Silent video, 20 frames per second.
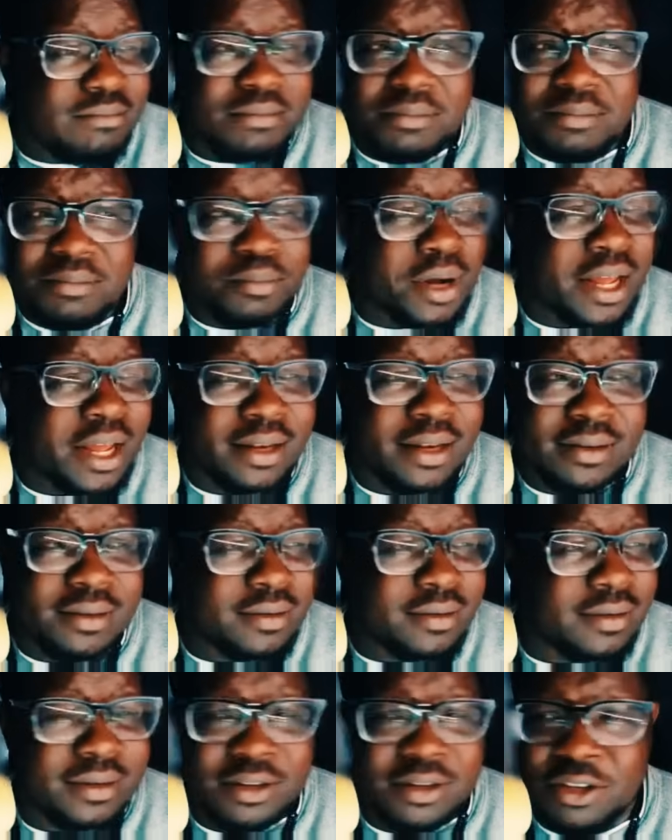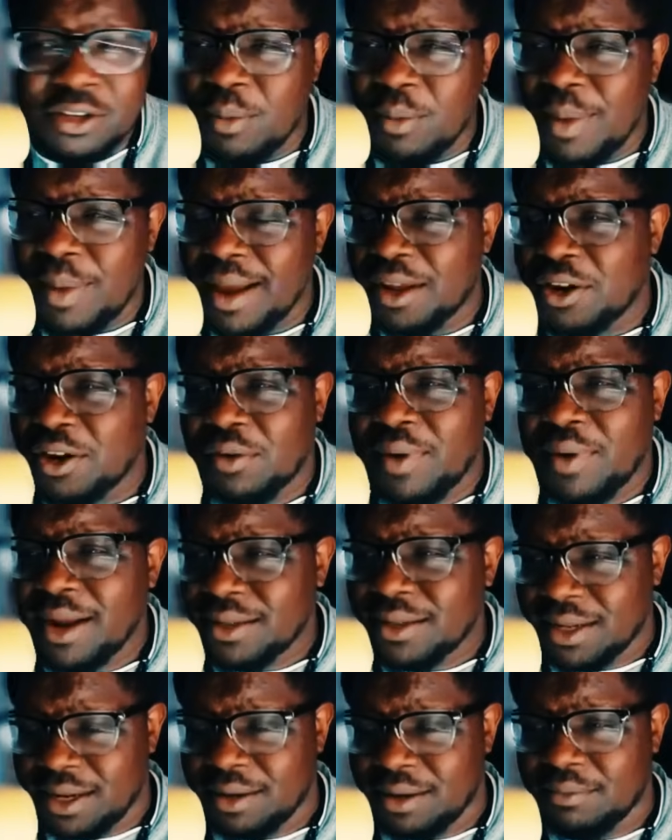But nobody
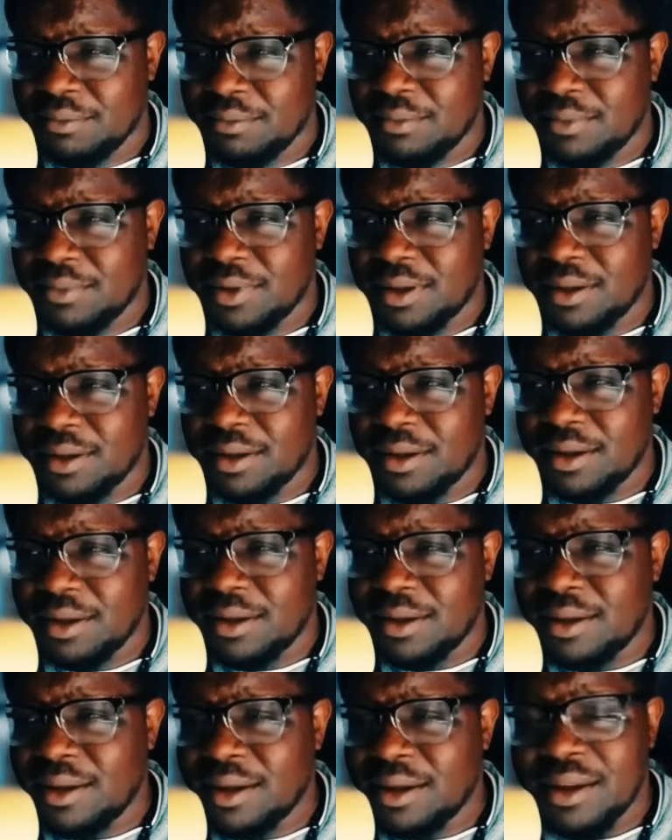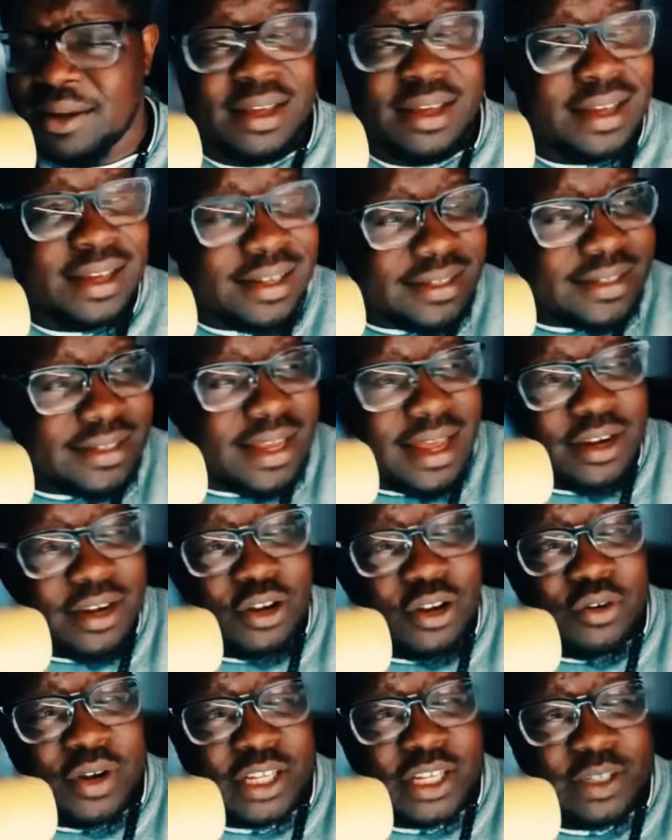corrected him. He said
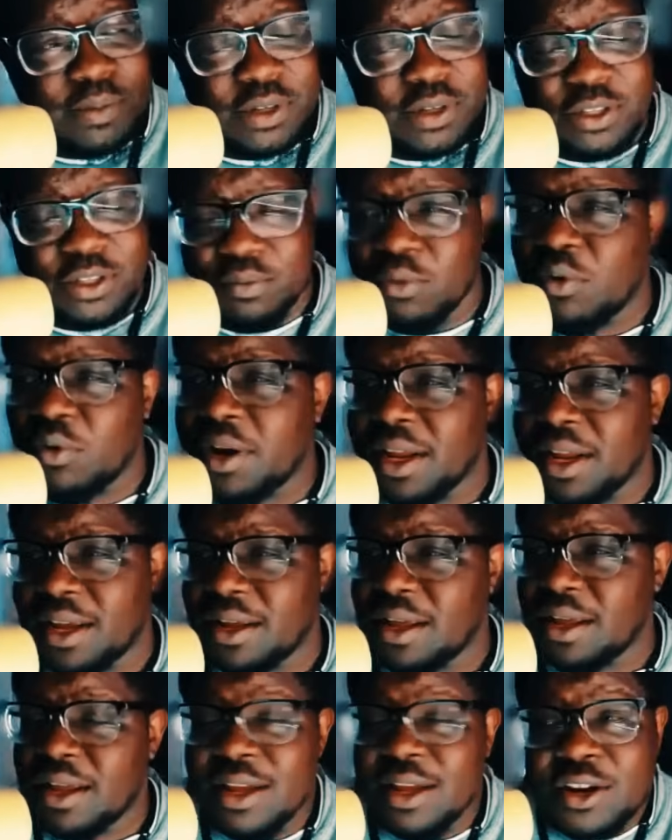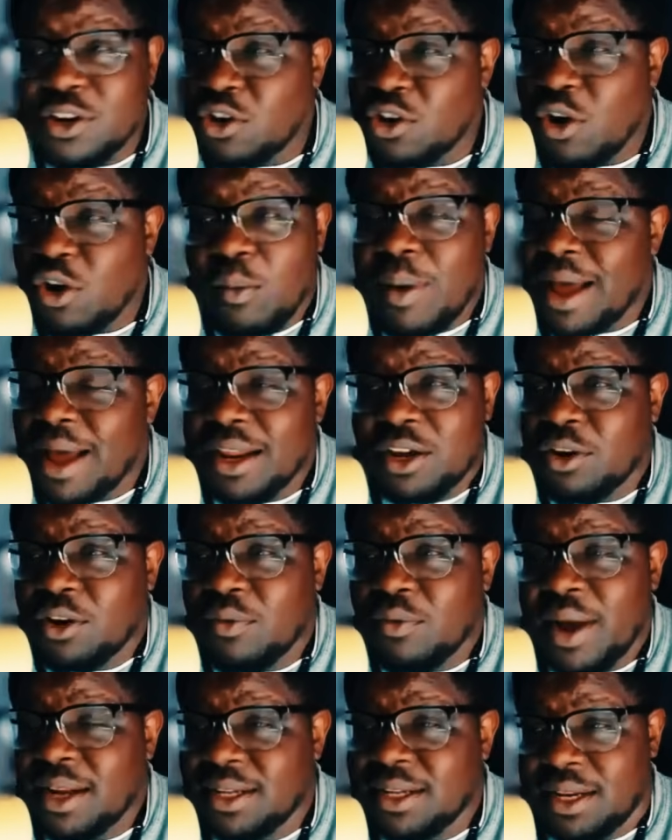Christmas morning. Nobody
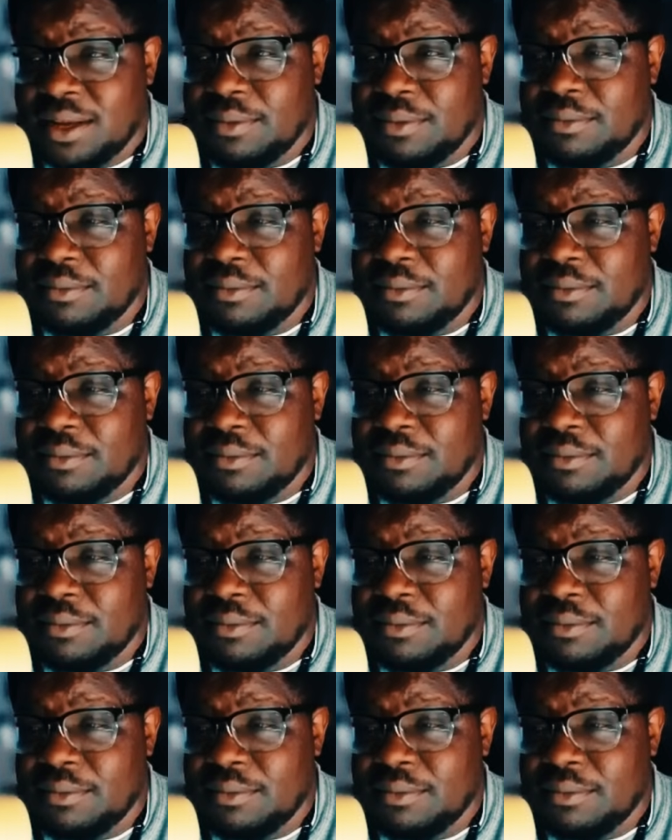corrected him.